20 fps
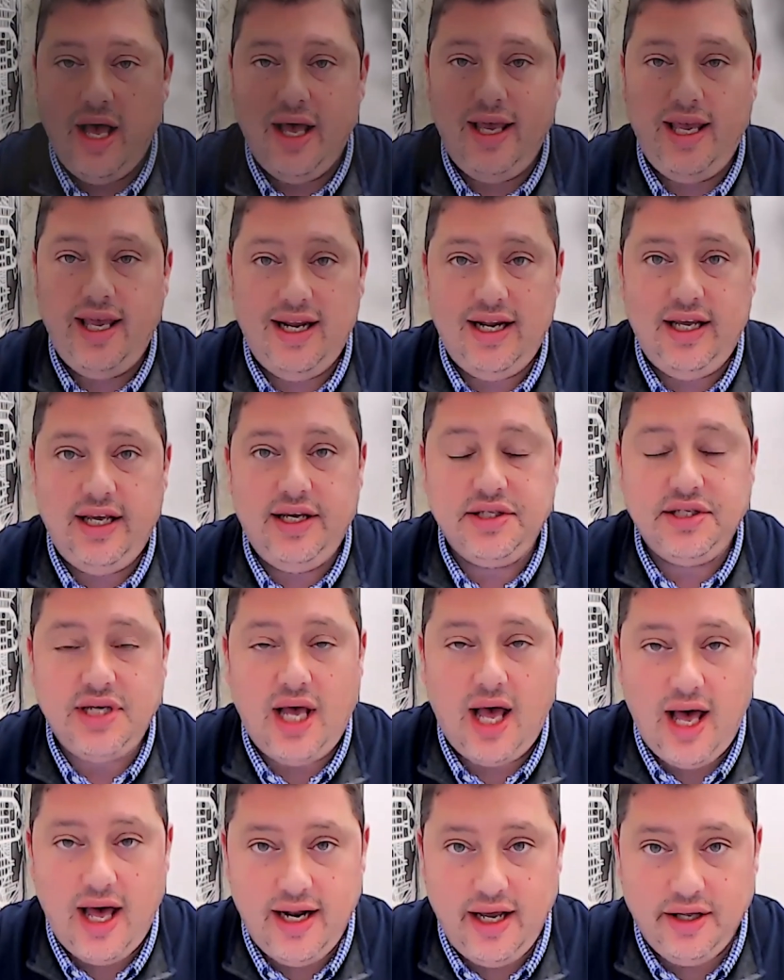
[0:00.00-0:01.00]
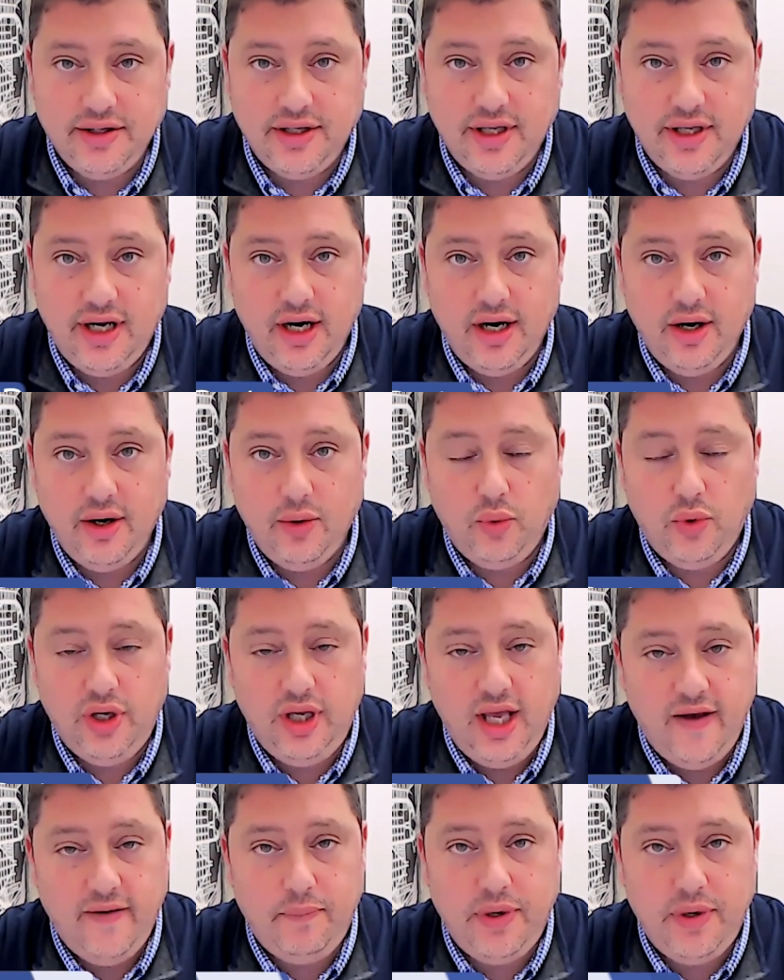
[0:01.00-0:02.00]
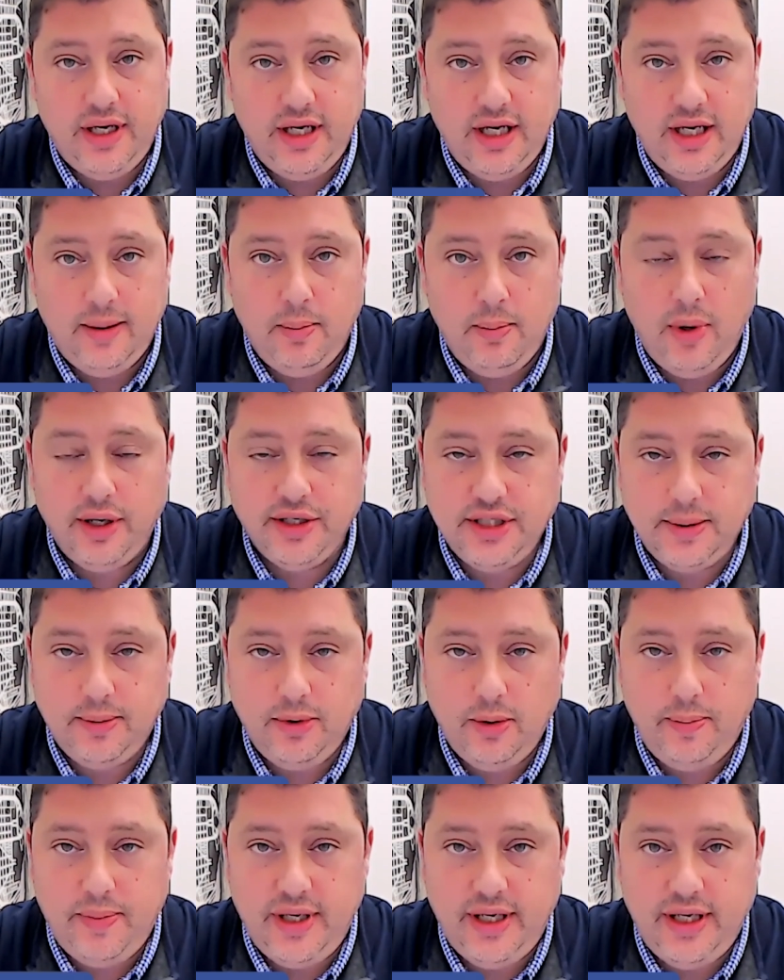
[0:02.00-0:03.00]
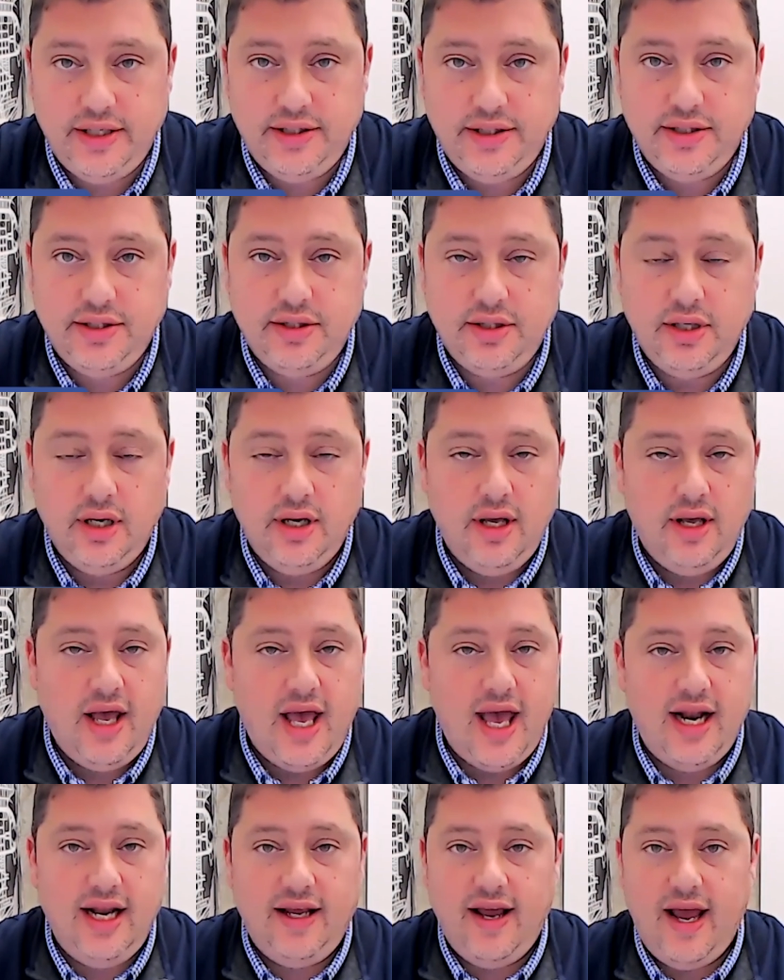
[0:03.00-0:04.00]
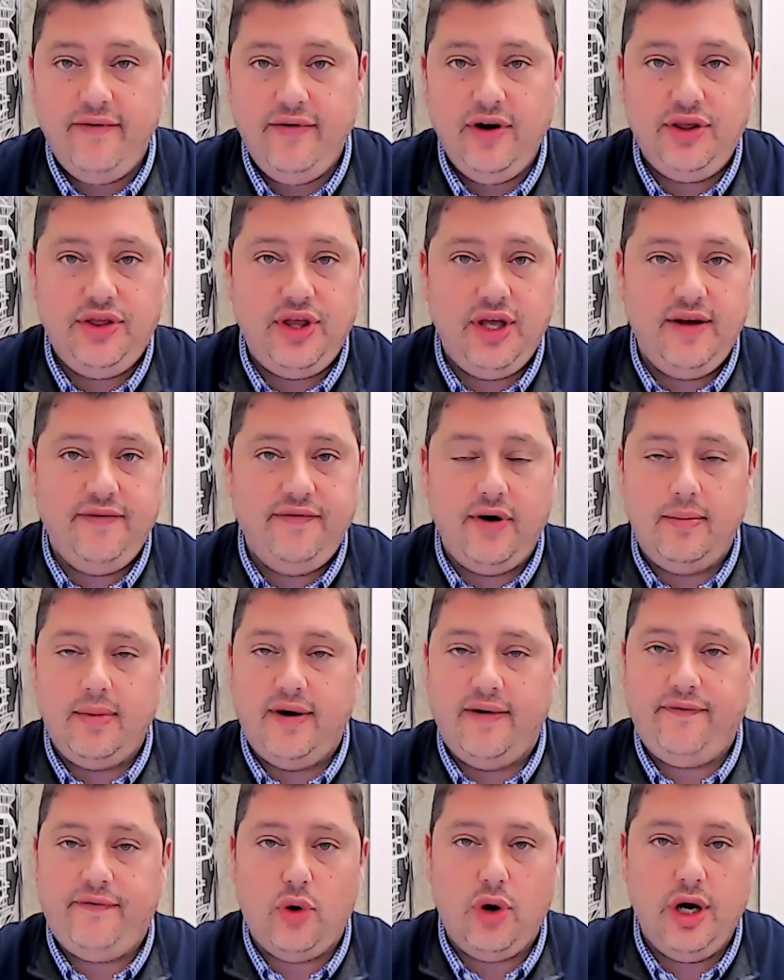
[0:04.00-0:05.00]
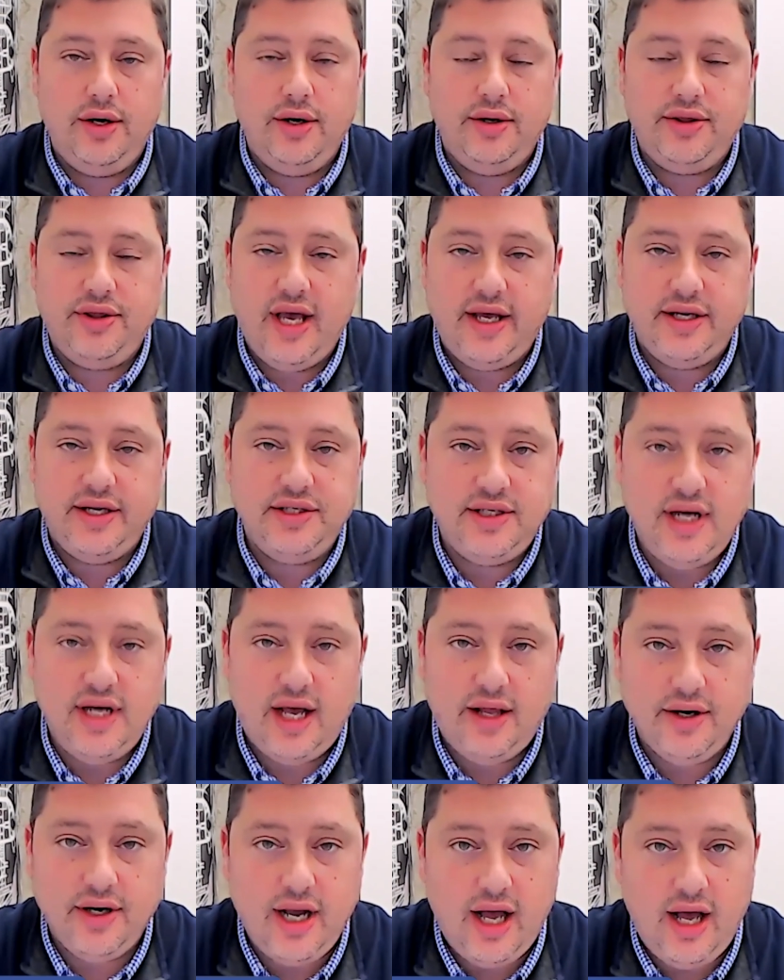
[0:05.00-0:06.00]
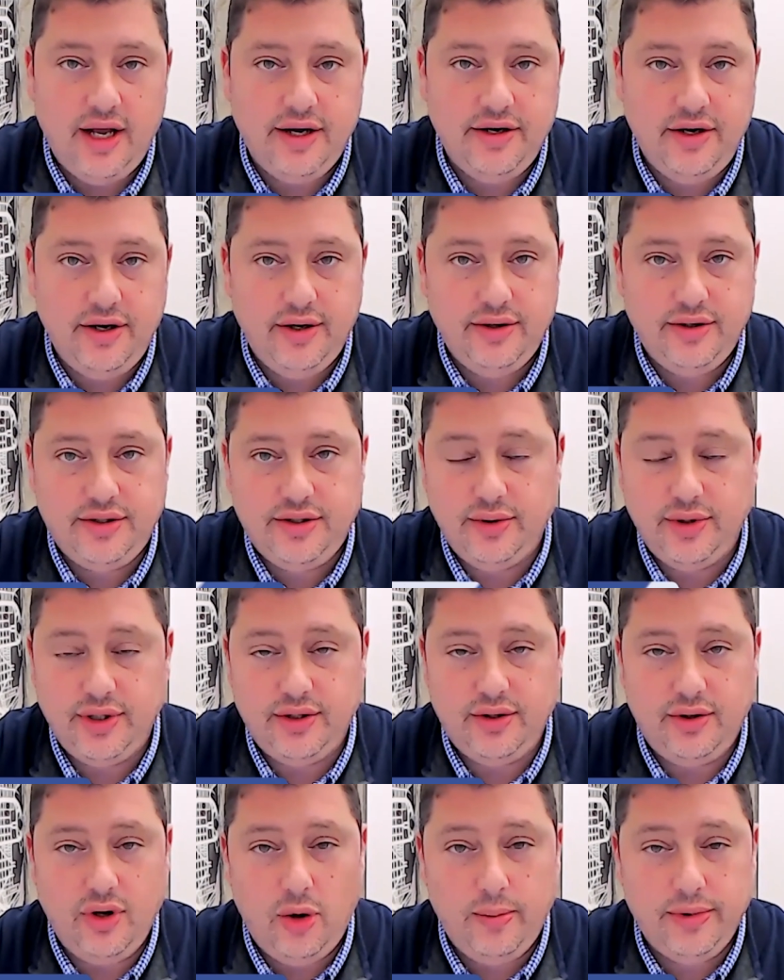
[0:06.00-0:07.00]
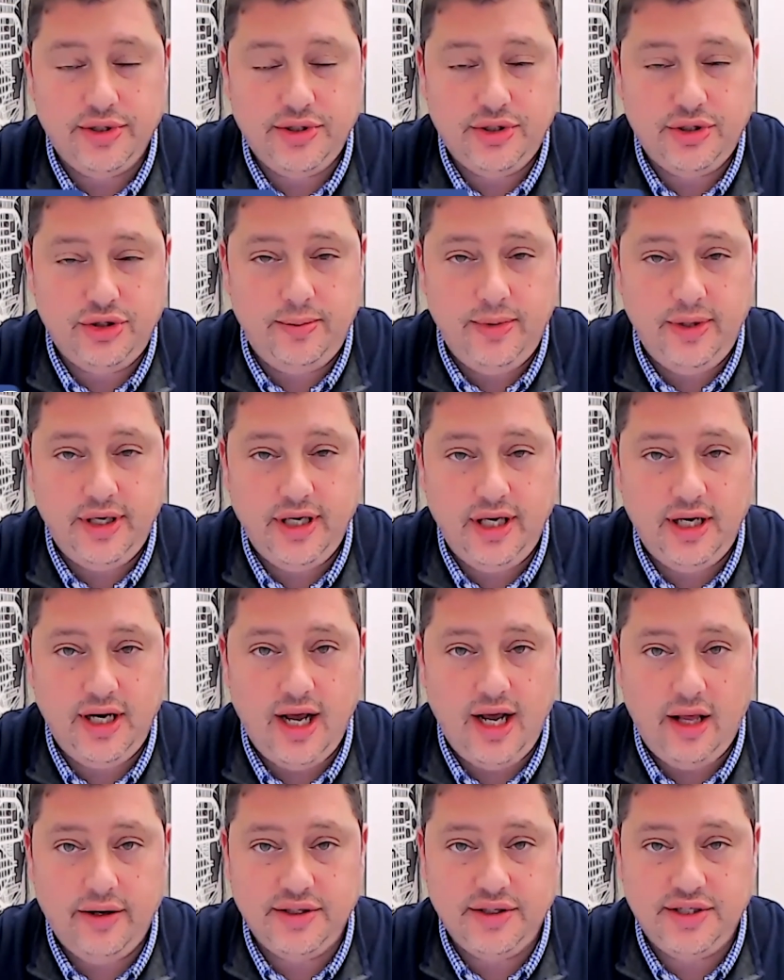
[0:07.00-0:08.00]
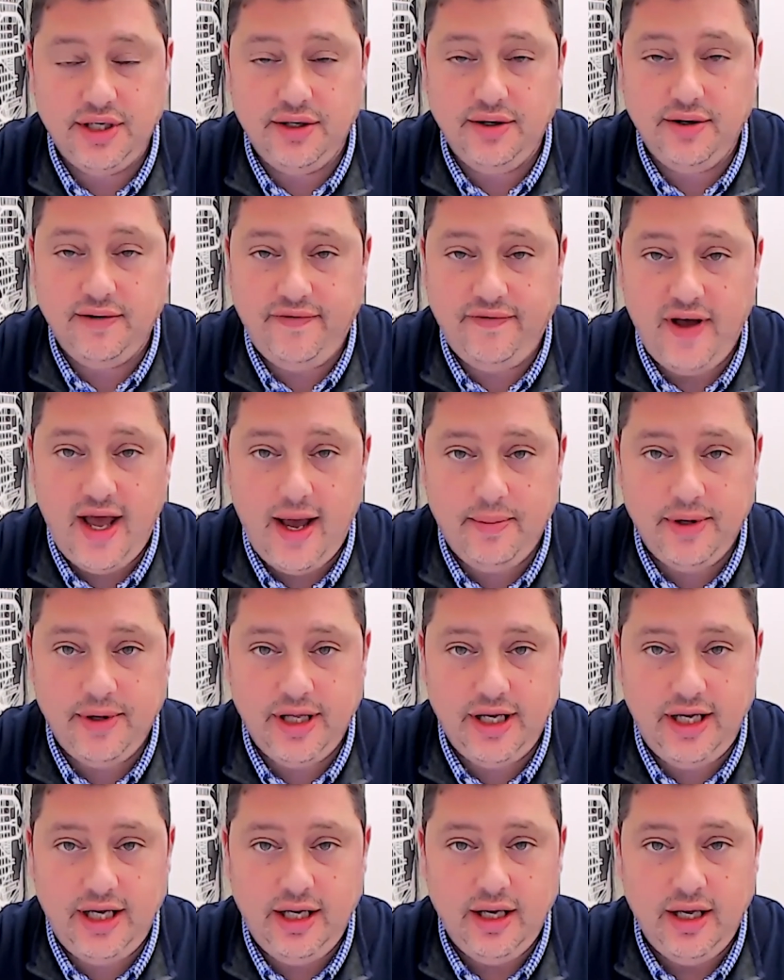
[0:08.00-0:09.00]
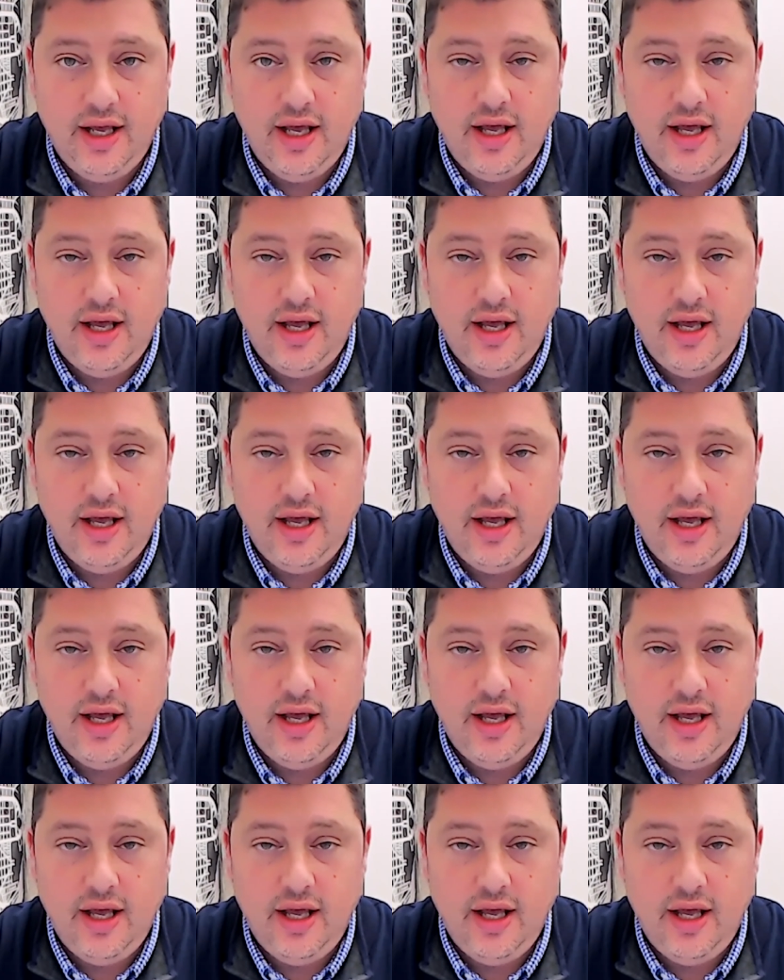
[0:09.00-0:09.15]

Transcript: It is hot out there. We have been in multiple bids, everything from a $400,000 condo to an almost $2 million single family.